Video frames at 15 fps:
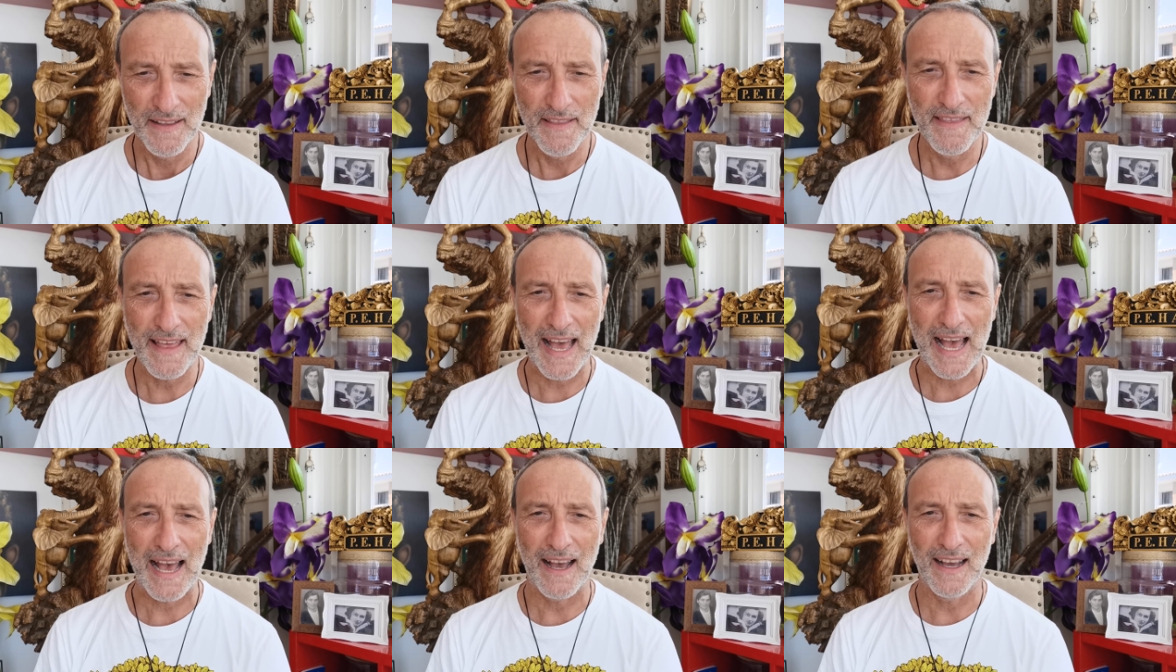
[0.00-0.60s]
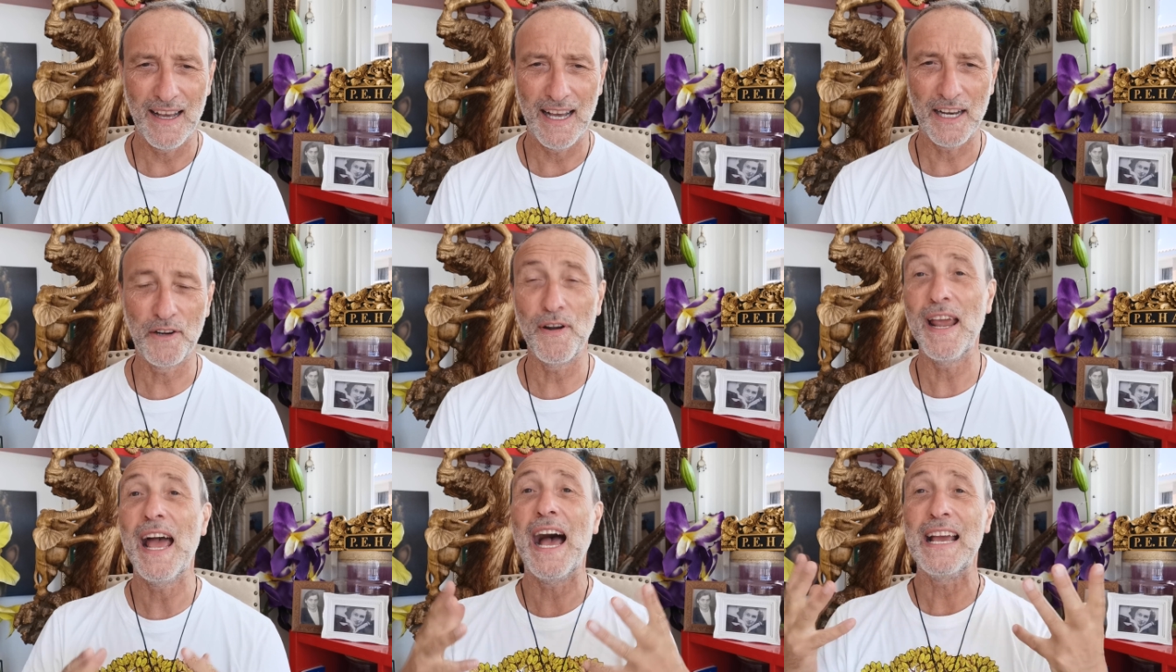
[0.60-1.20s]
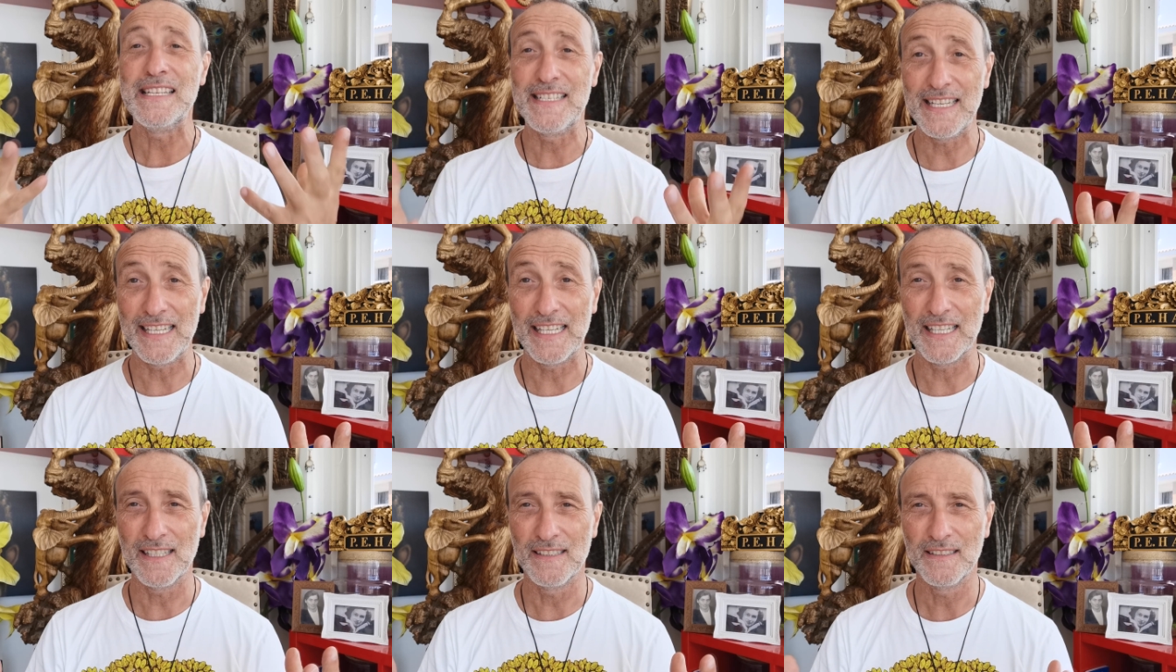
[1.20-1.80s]
that a great
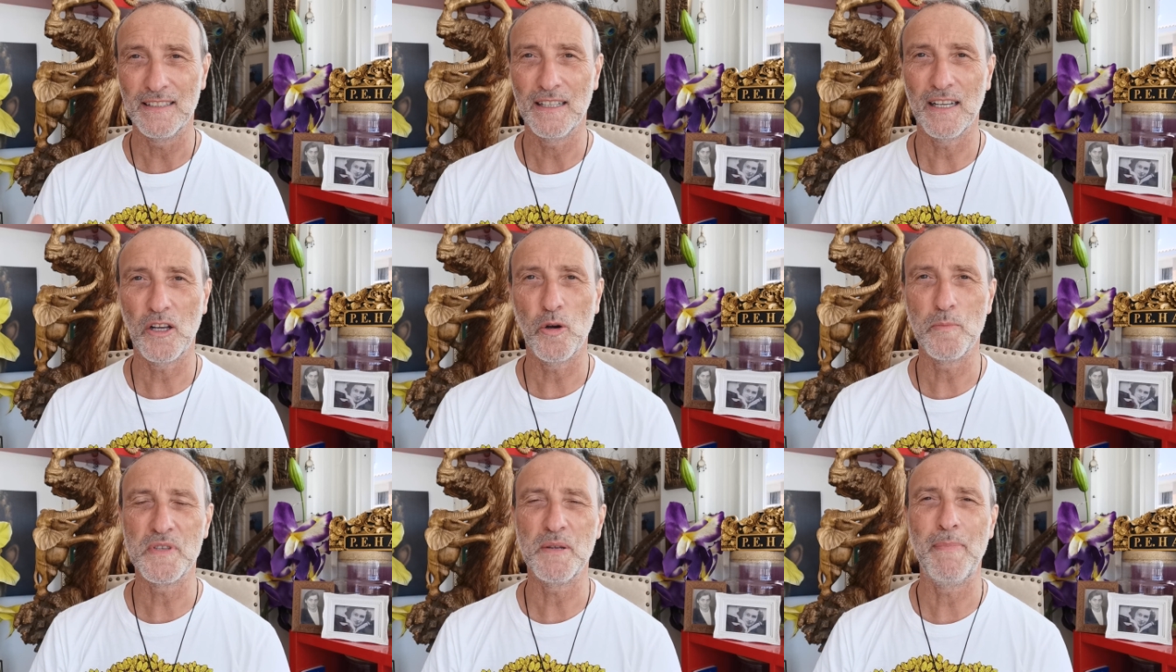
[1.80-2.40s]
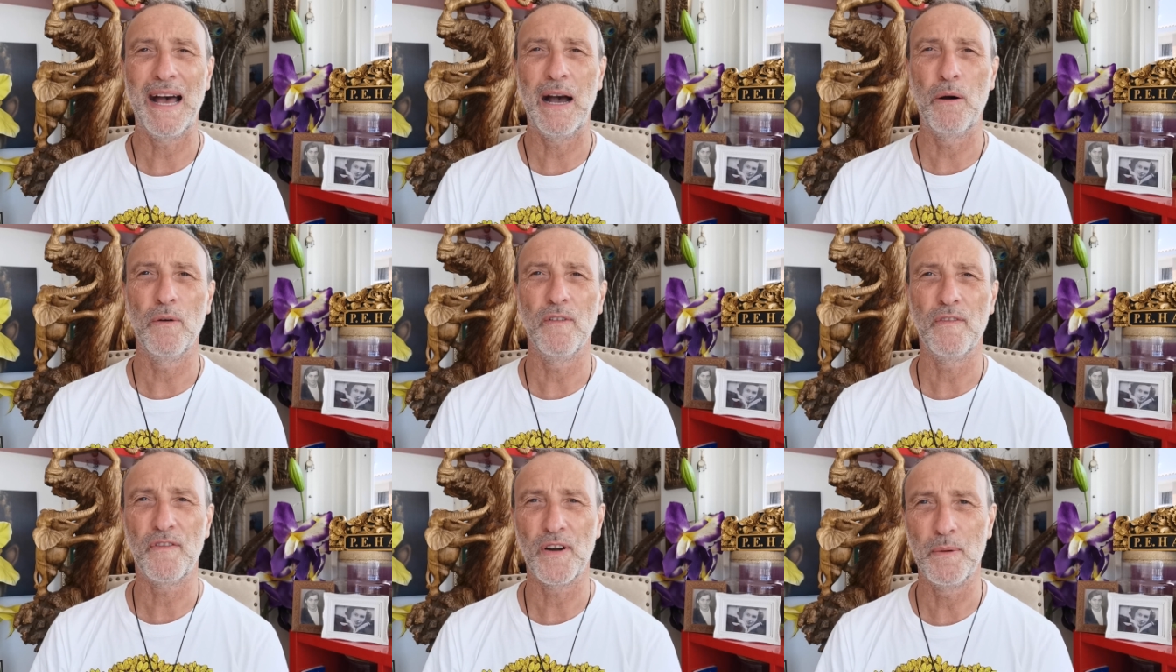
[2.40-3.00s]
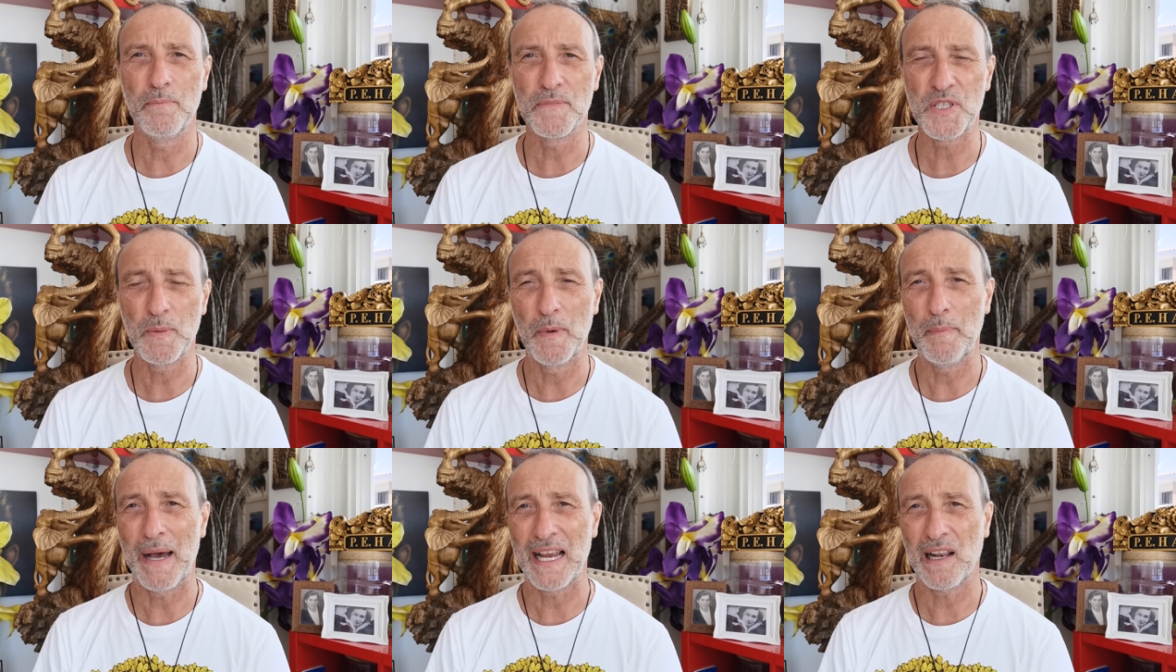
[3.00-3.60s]
idea comes about from
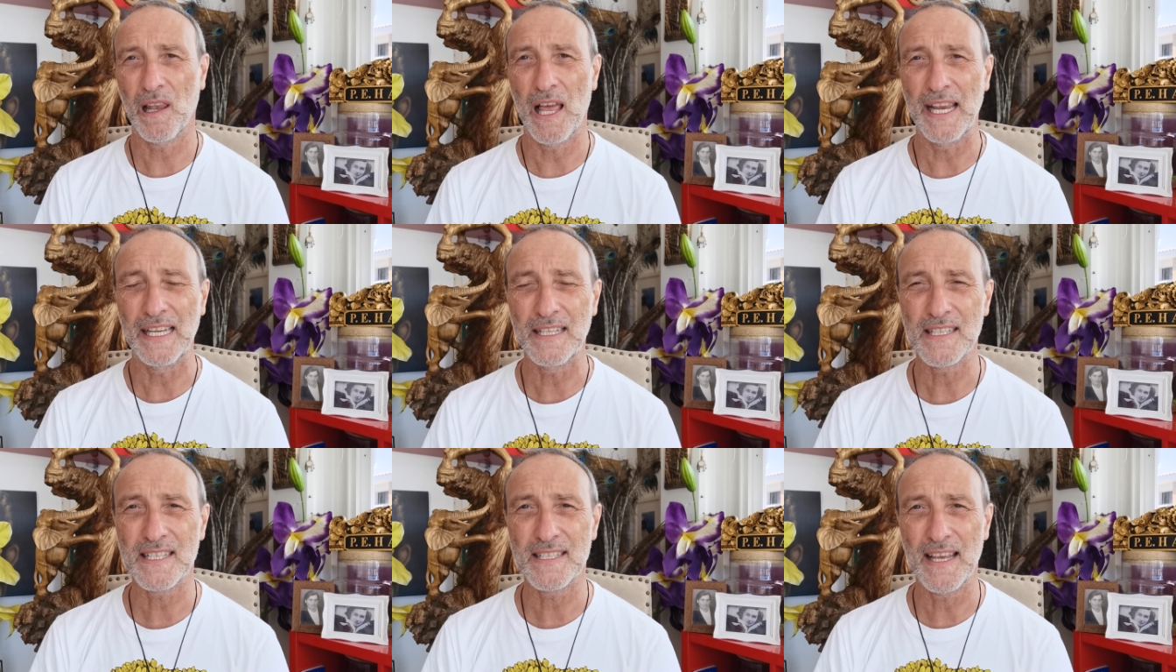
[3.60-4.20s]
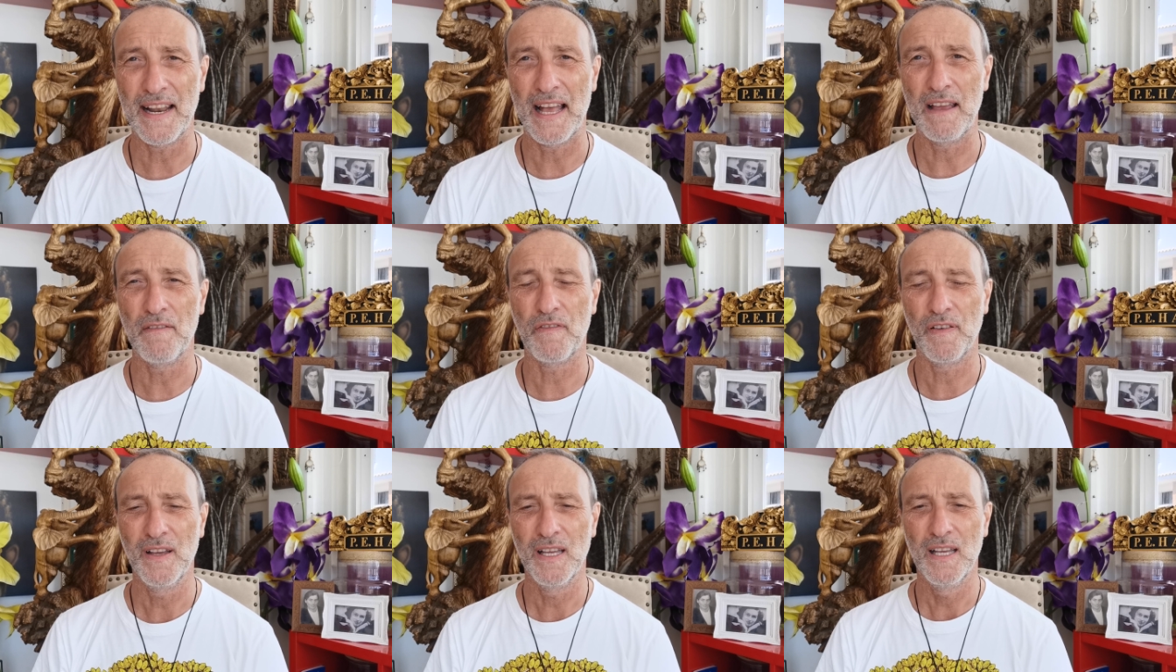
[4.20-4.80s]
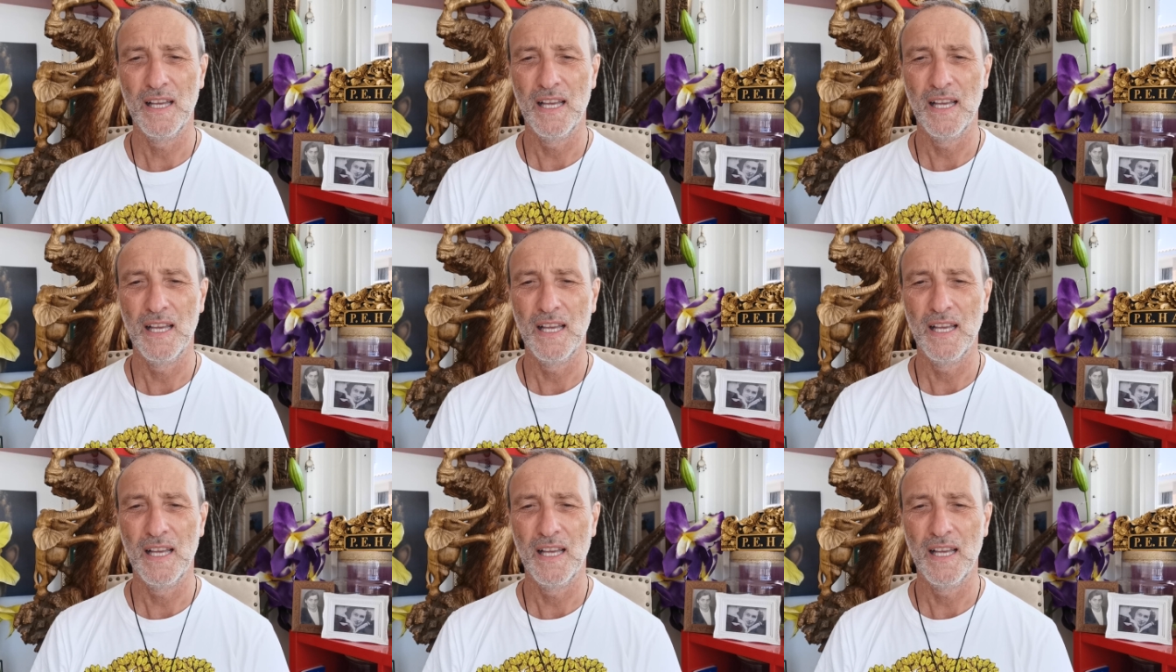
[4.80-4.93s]
some of my clients that I've